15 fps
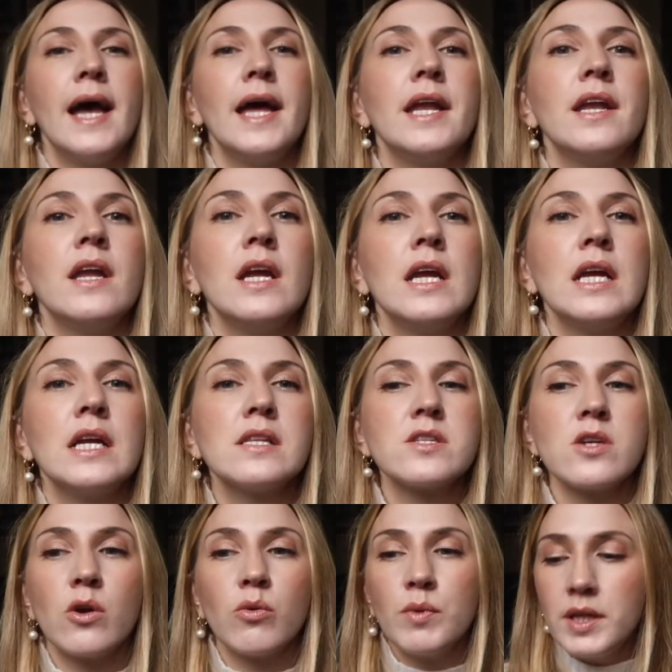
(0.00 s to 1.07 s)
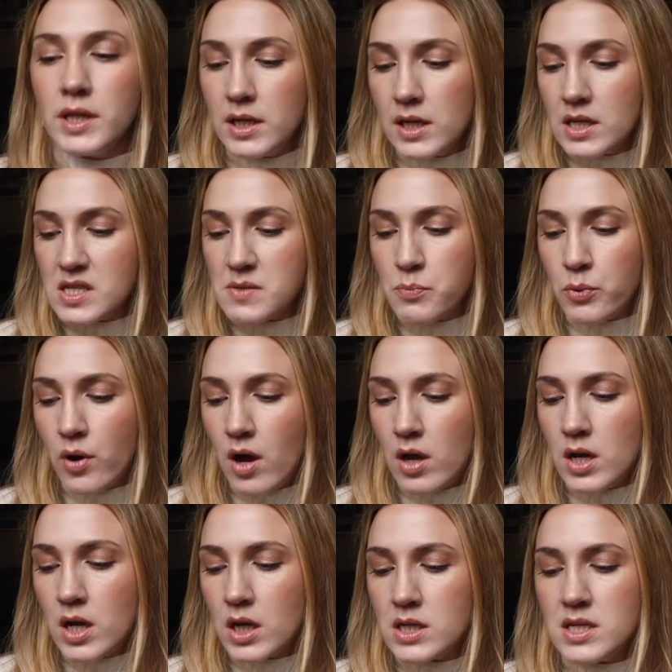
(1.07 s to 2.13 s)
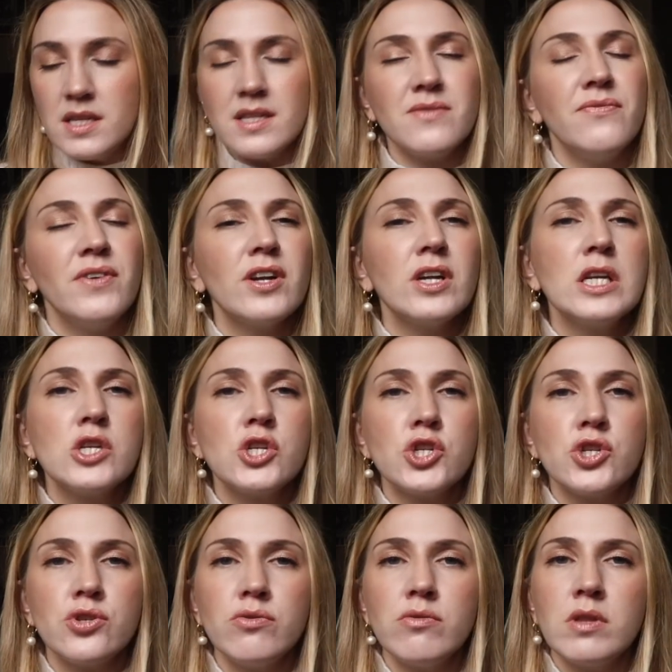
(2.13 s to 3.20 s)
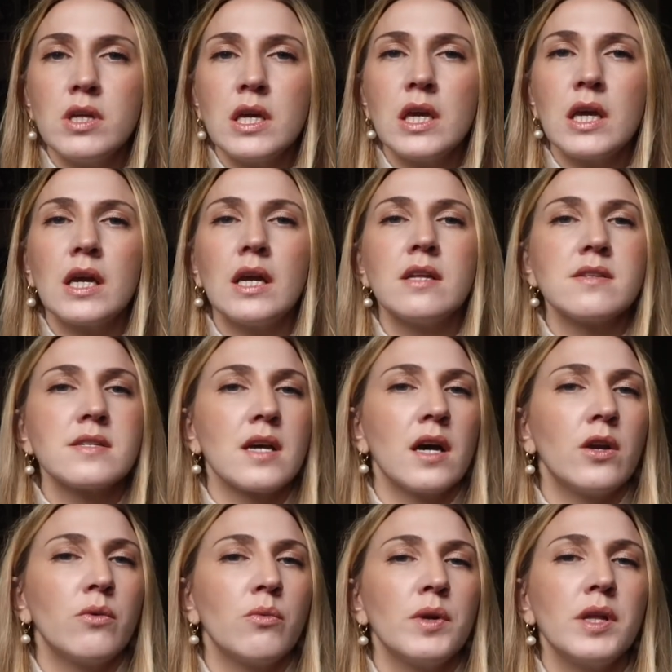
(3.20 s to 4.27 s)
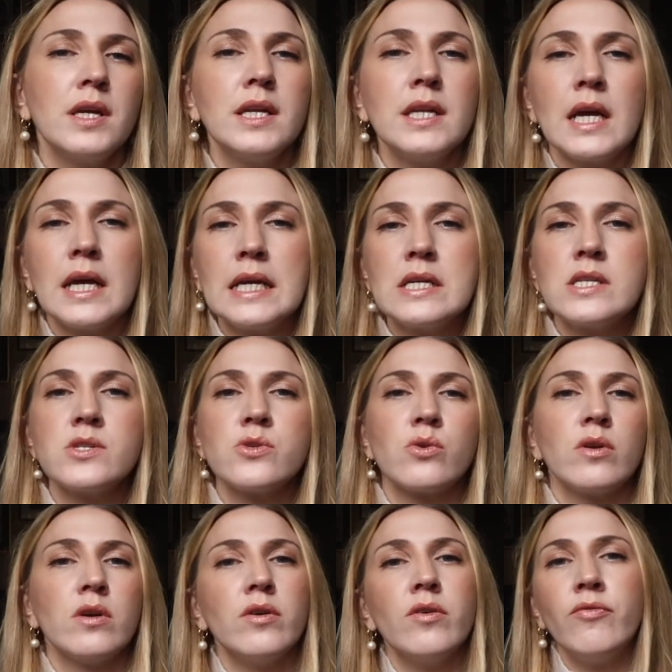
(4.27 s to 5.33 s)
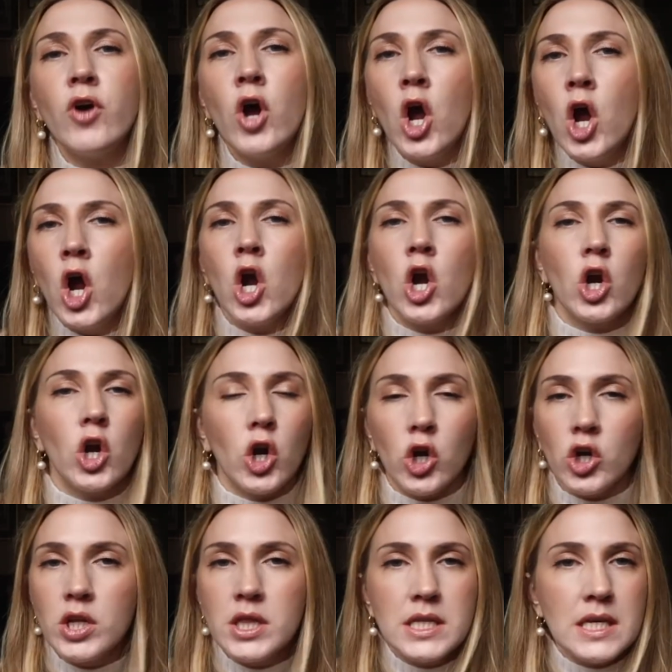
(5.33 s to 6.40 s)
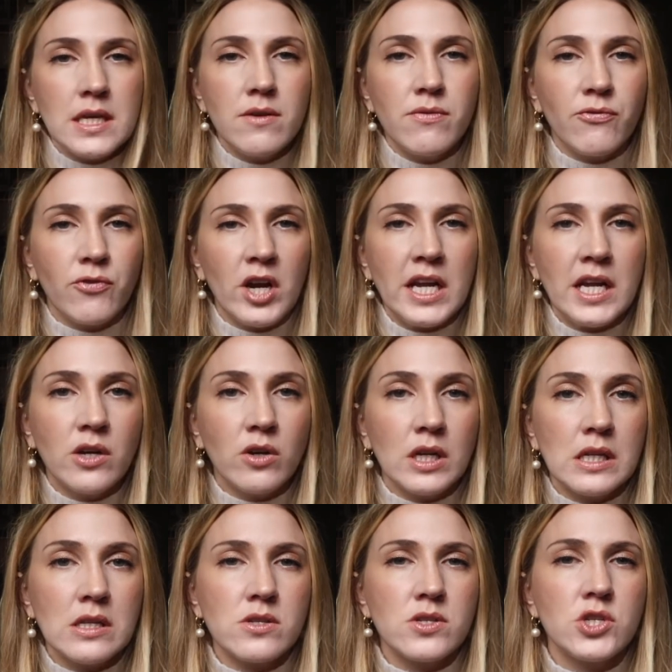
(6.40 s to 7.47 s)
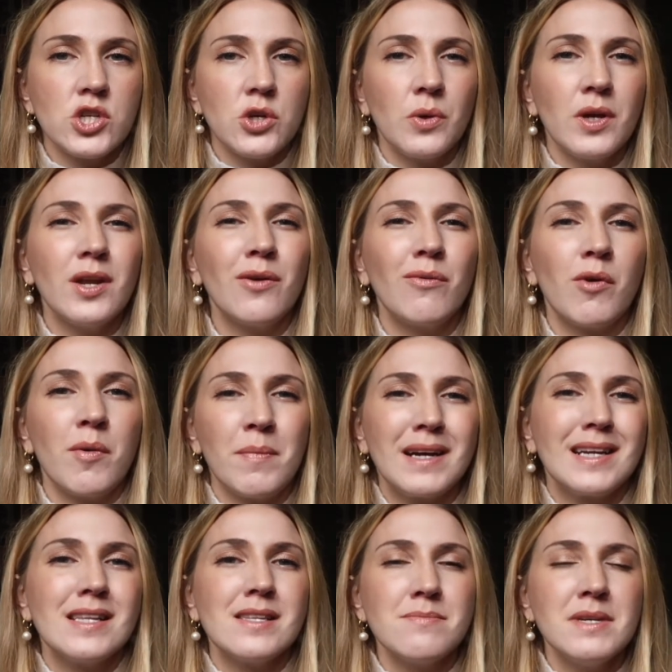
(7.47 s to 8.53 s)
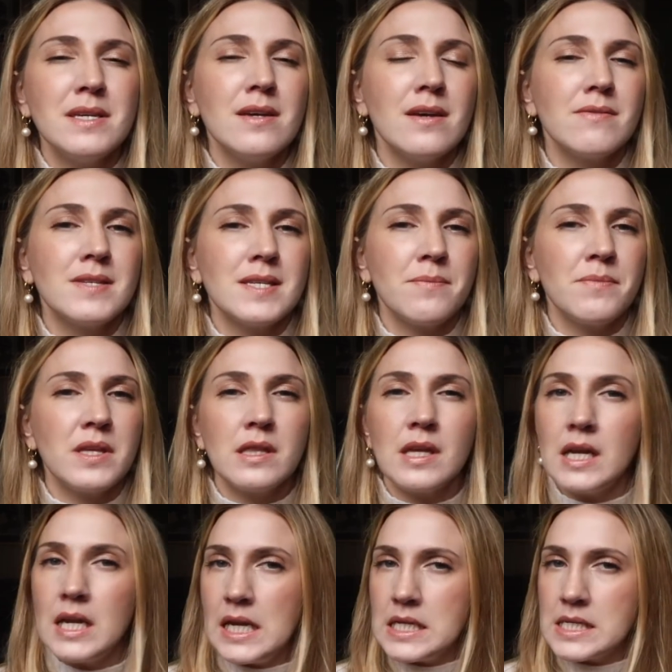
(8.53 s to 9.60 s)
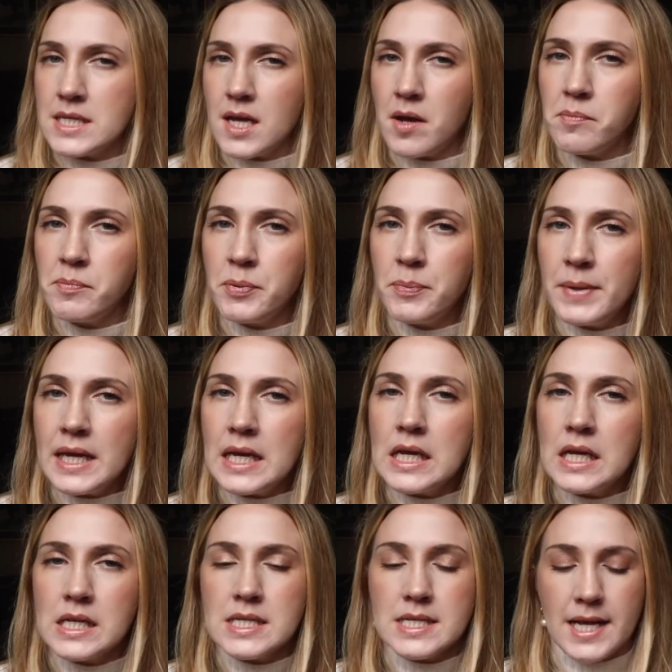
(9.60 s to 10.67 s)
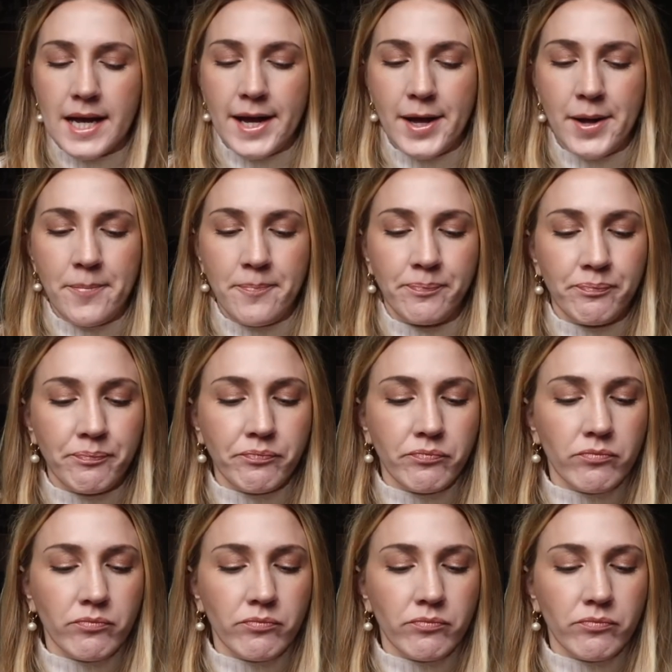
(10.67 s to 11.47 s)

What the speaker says: and it's a really nice product. It's very soothing. It's got a really nice sort of earthy fragrance to it. It reminds me of something that Aesop makes, and